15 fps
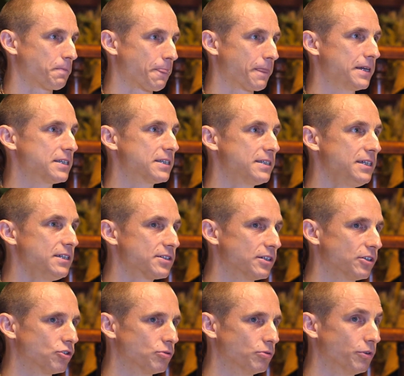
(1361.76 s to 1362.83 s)
He sees the
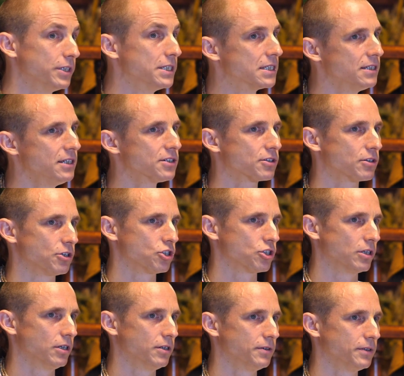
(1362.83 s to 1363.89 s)
truth, he sees
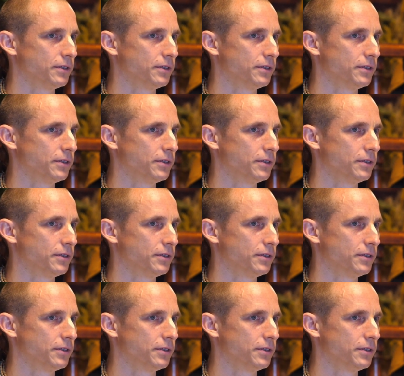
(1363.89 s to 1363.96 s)
Krishna.